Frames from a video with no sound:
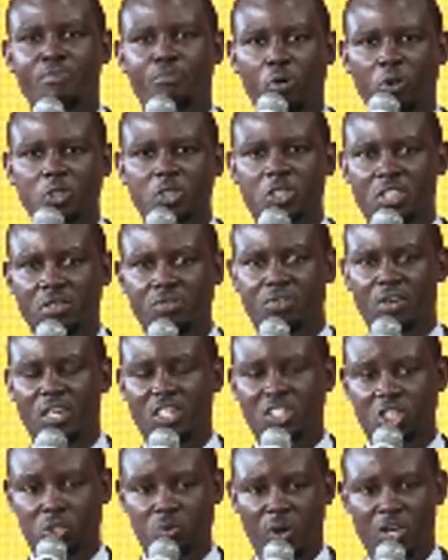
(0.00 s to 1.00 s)
dramatic in
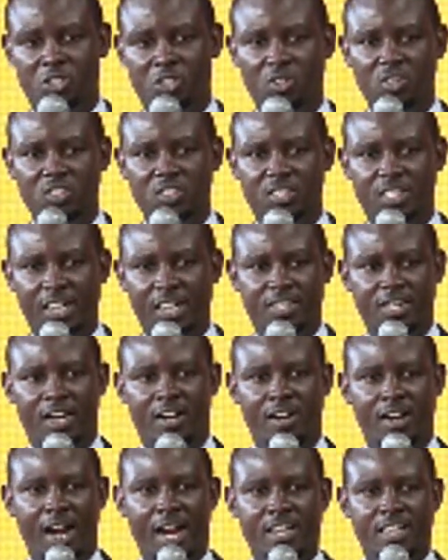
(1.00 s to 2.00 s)
situations that
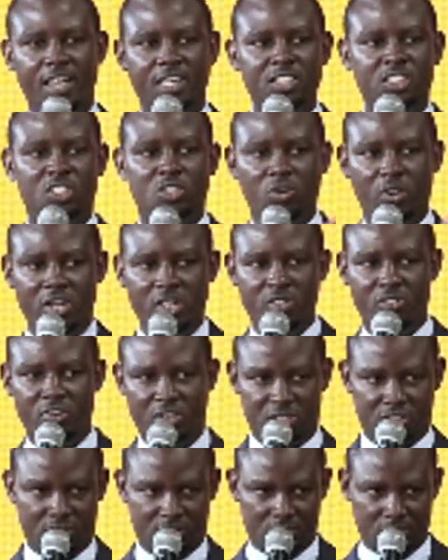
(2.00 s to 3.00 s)
are against your
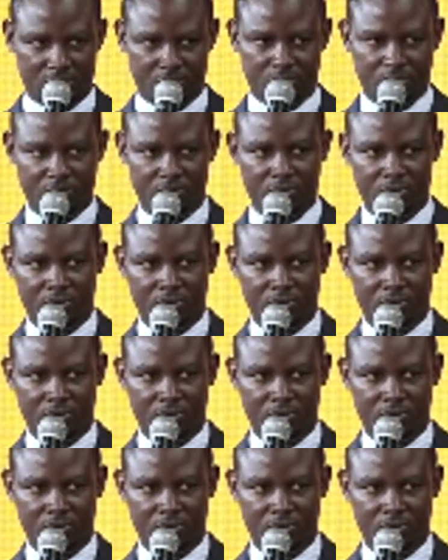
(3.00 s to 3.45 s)
interests.